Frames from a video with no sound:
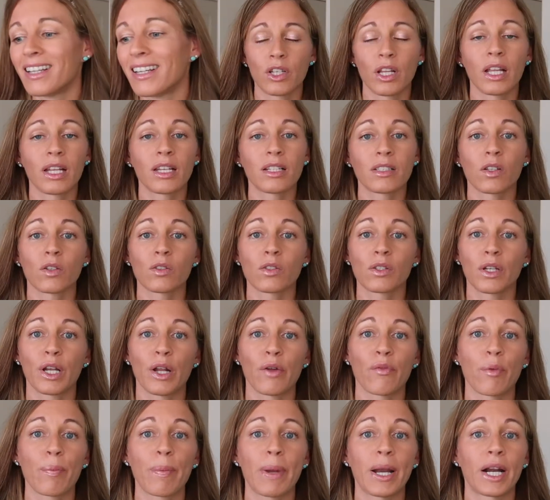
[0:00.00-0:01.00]
And it's also going to
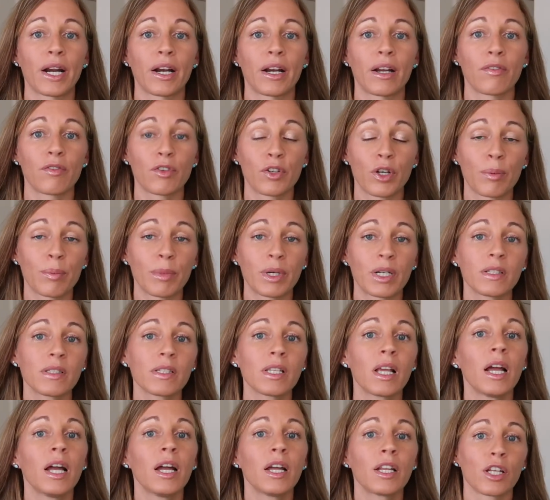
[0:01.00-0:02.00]
have a pair of trimmers
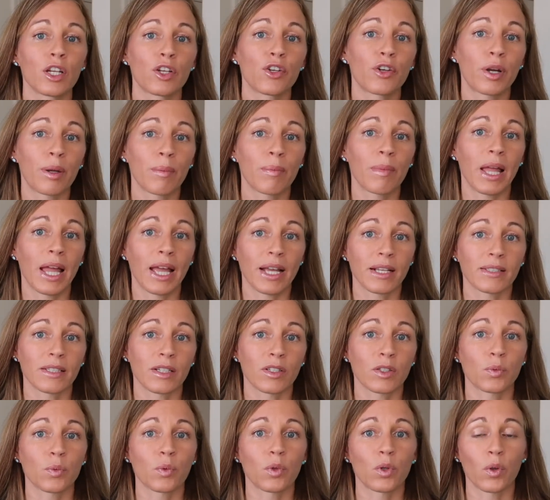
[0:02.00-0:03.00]
to trim the
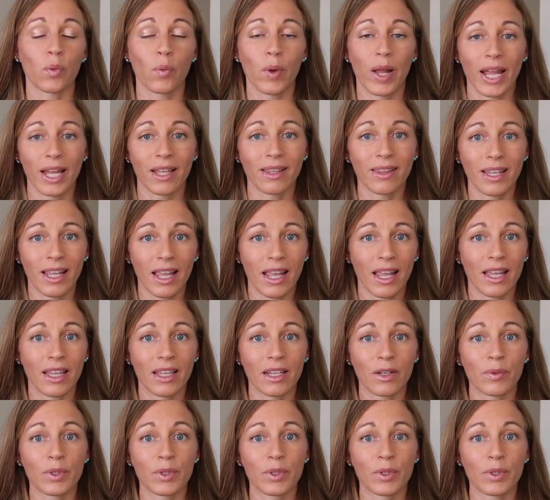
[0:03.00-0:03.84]
excess wool away at the end,